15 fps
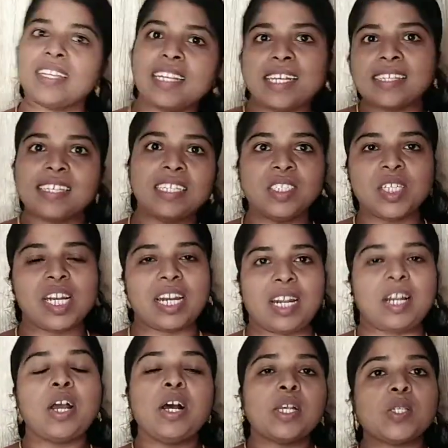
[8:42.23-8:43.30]
Is it,
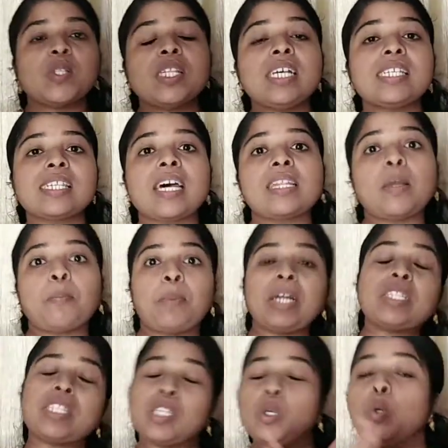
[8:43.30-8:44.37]
children? So these are the
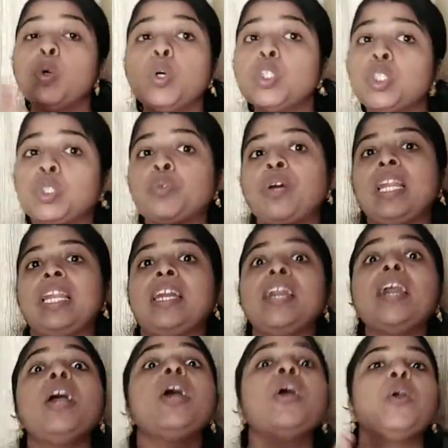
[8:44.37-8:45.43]
pets
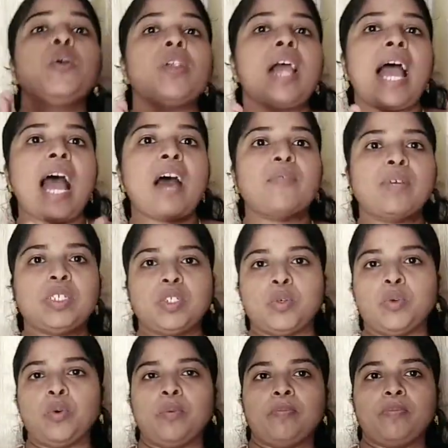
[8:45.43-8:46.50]
usually you'll have at
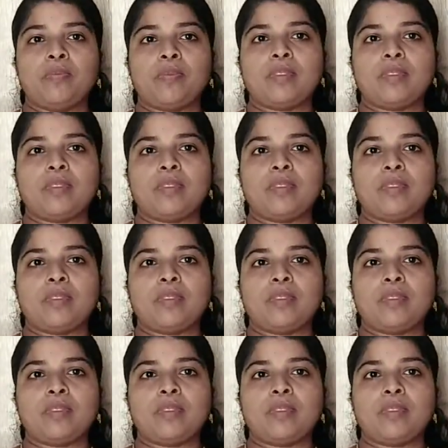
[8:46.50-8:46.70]
home.